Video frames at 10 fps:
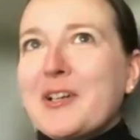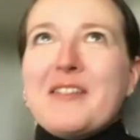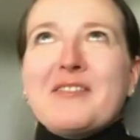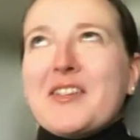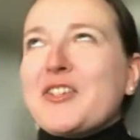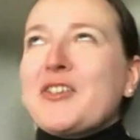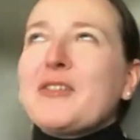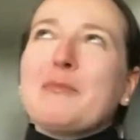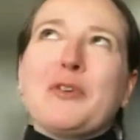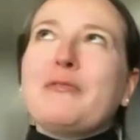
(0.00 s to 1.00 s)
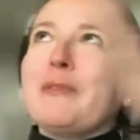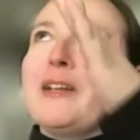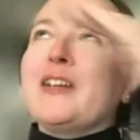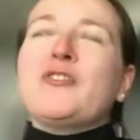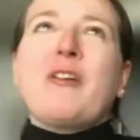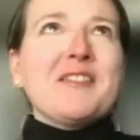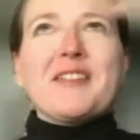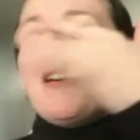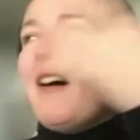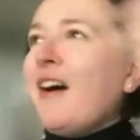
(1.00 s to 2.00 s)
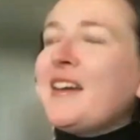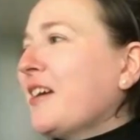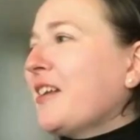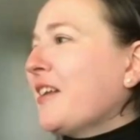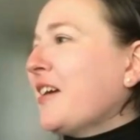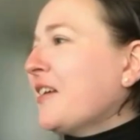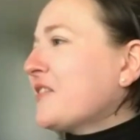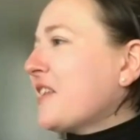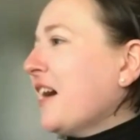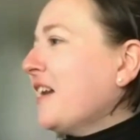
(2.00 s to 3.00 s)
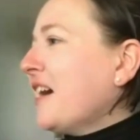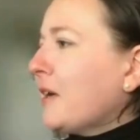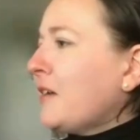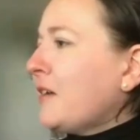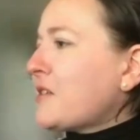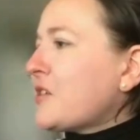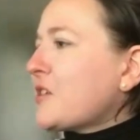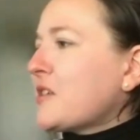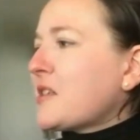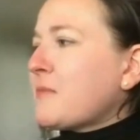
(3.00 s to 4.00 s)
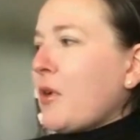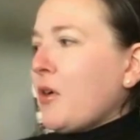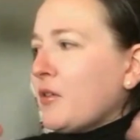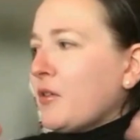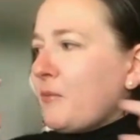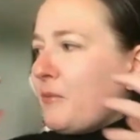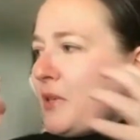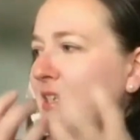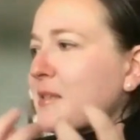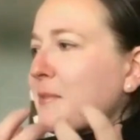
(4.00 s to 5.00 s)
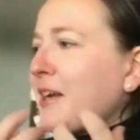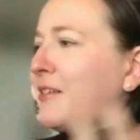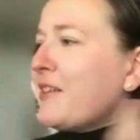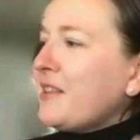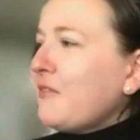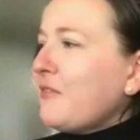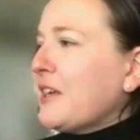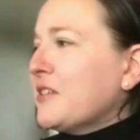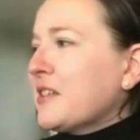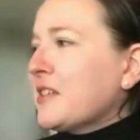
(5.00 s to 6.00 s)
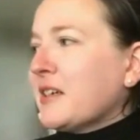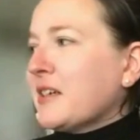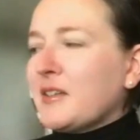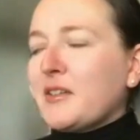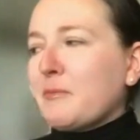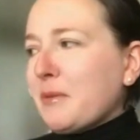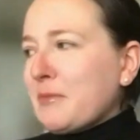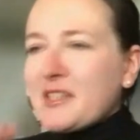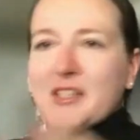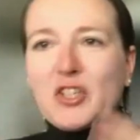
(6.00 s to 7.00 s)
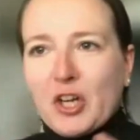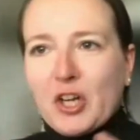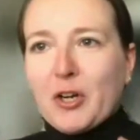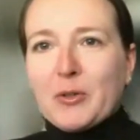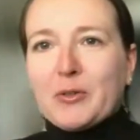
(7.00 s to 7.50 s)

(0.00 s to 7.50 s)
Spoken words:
gives such a good movement and draws the eye. I love that. I know it's just a small piece, but I love that you did the BBC show.